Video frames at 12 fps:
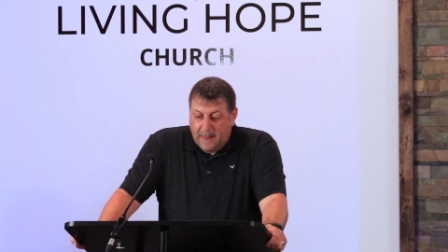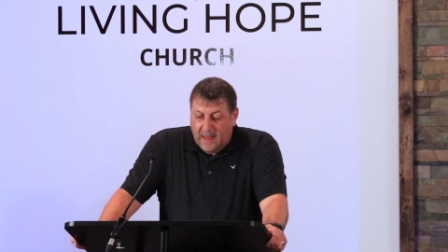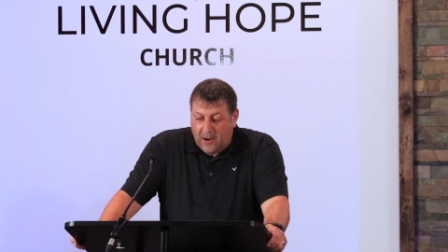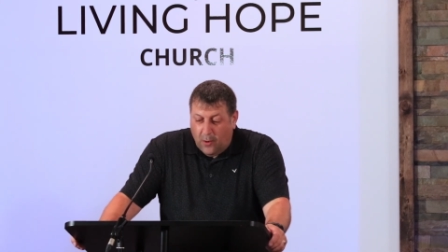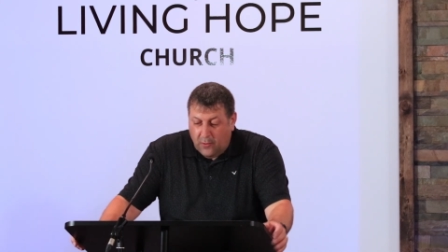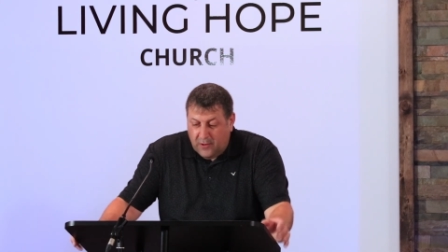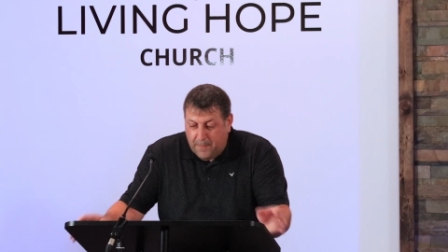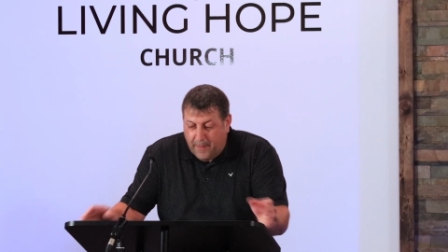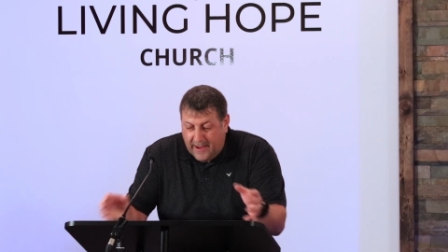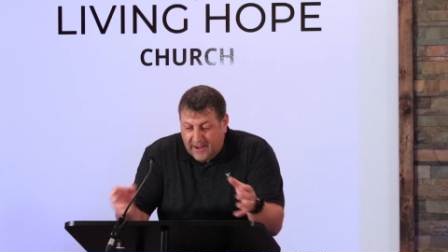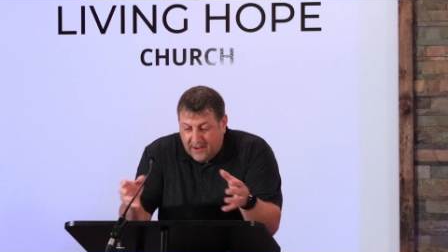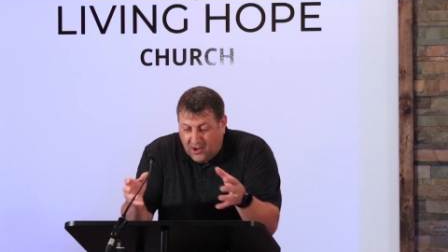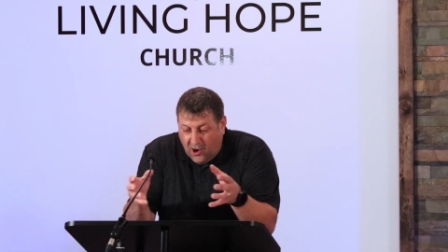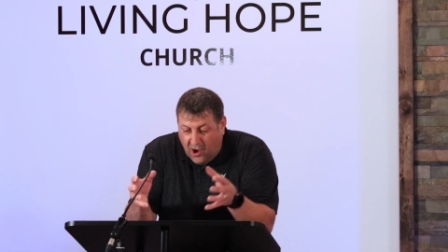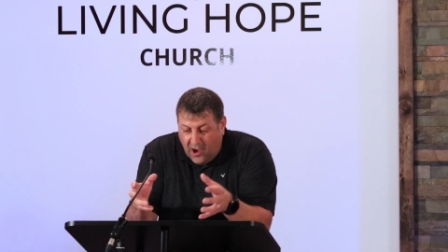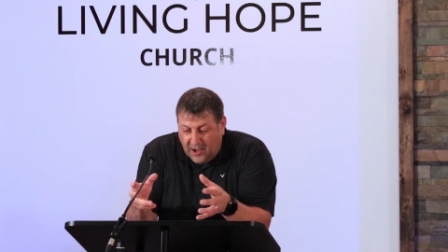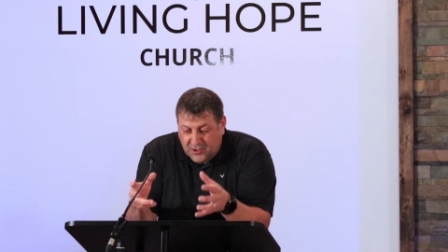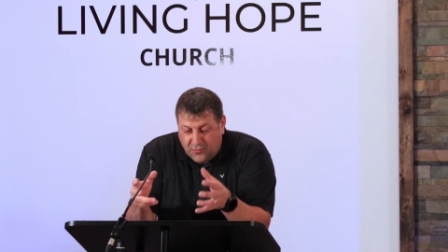And only by
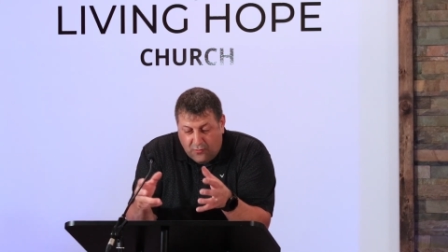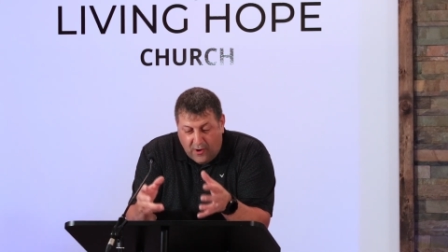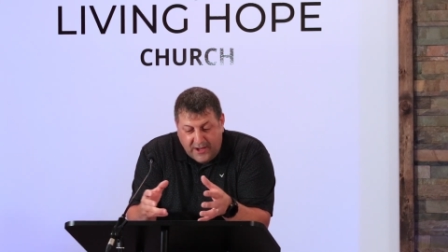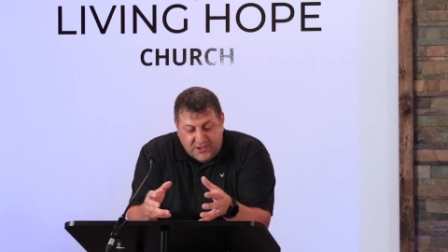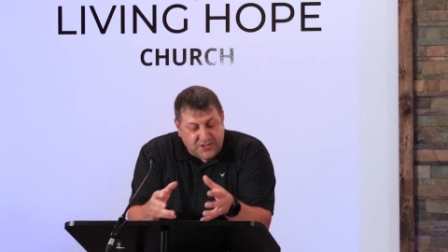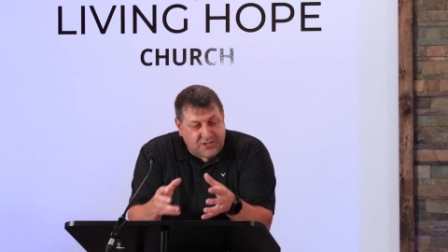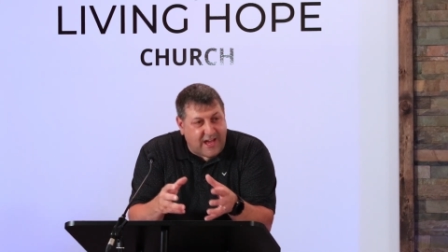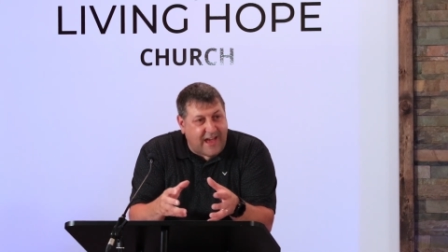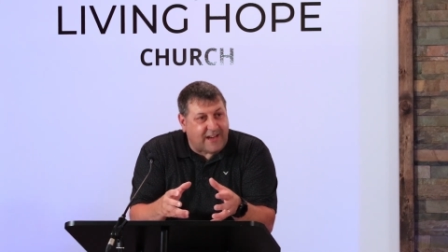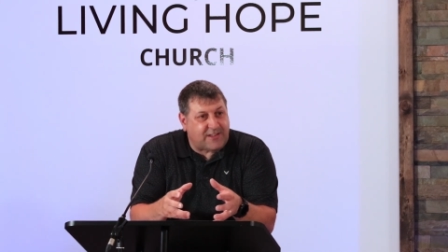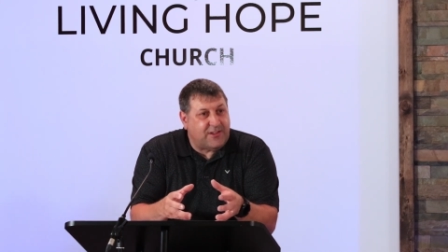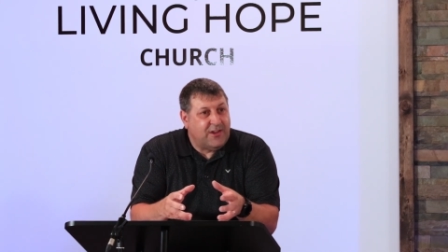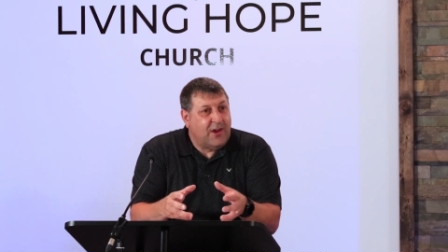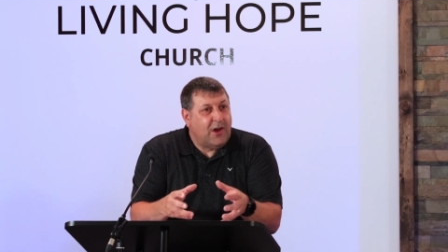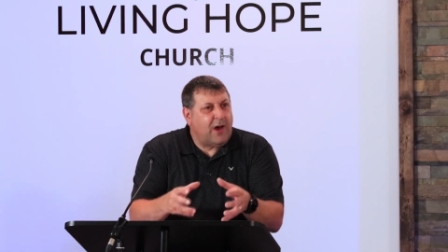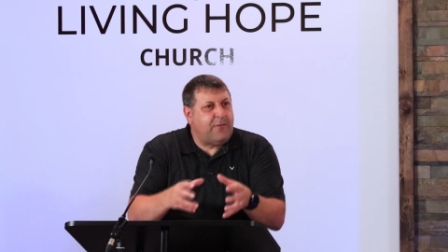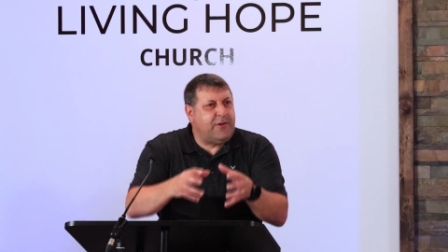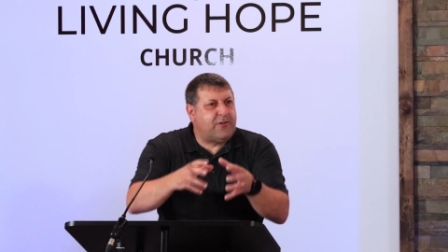God's righteous act
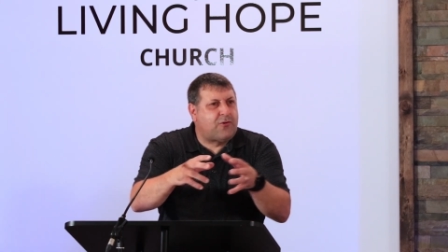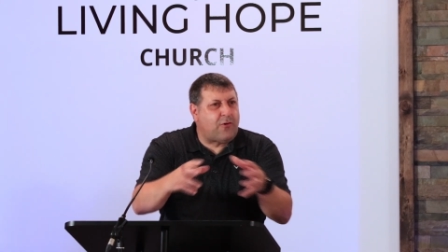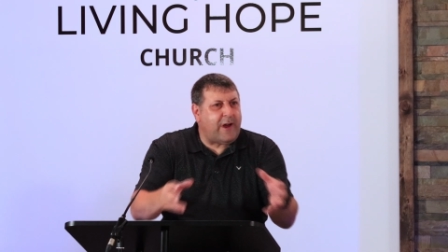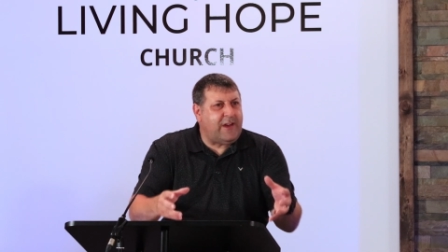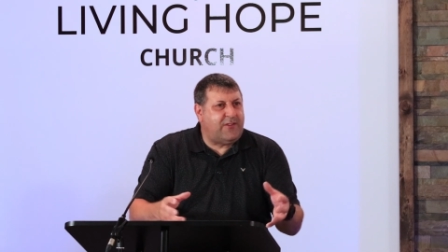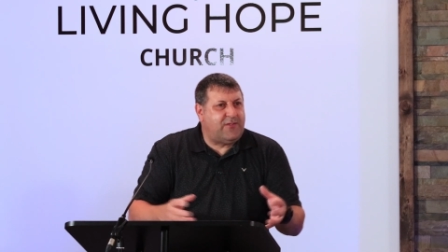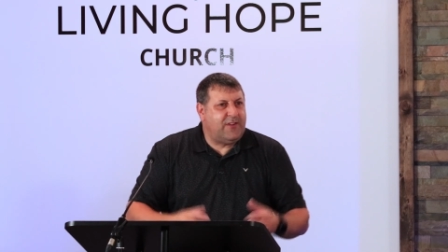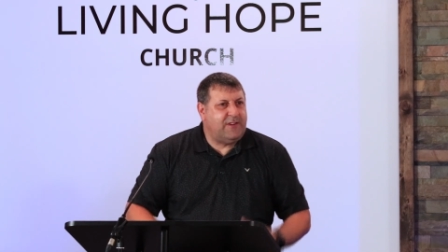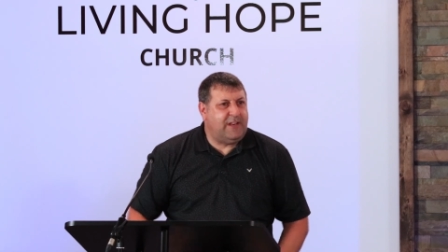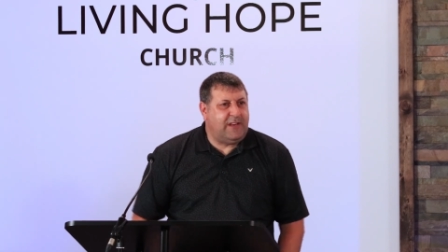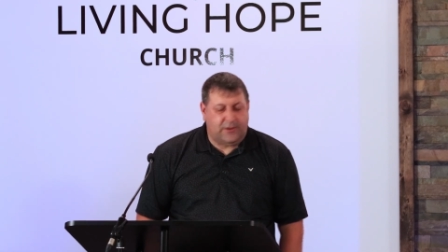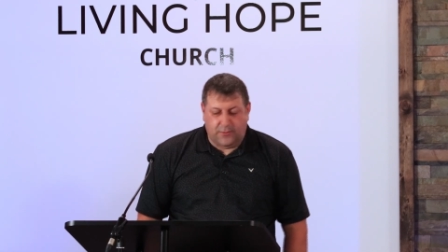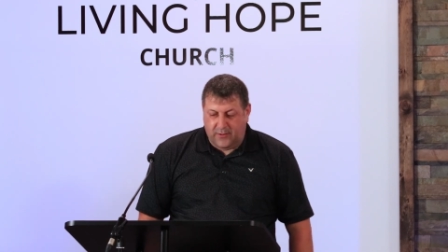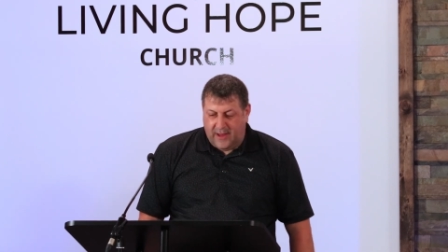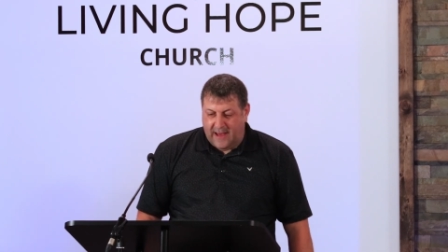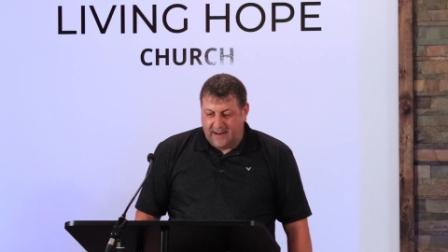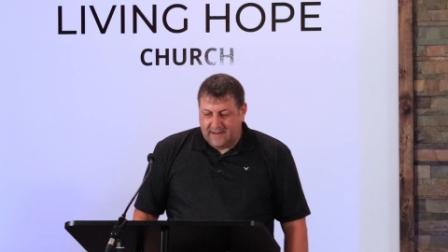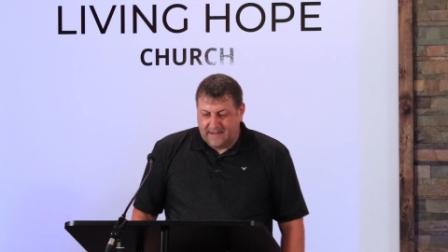of His grace did He do
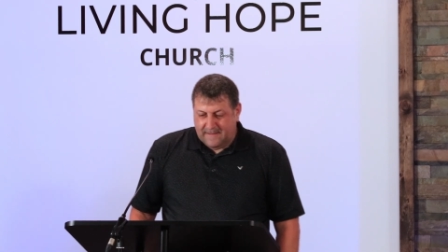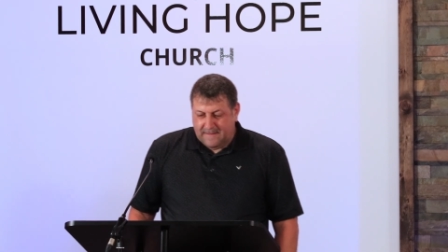that.